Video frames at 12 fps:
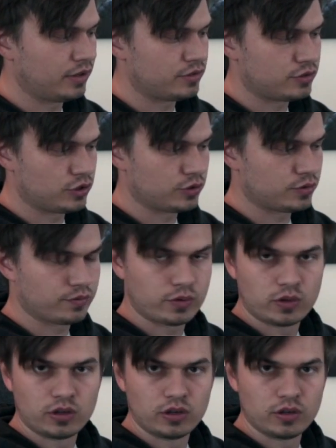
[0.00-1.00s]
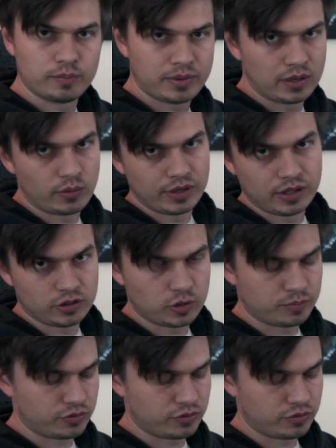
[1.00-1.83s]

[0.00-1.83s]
It's just for powering it up.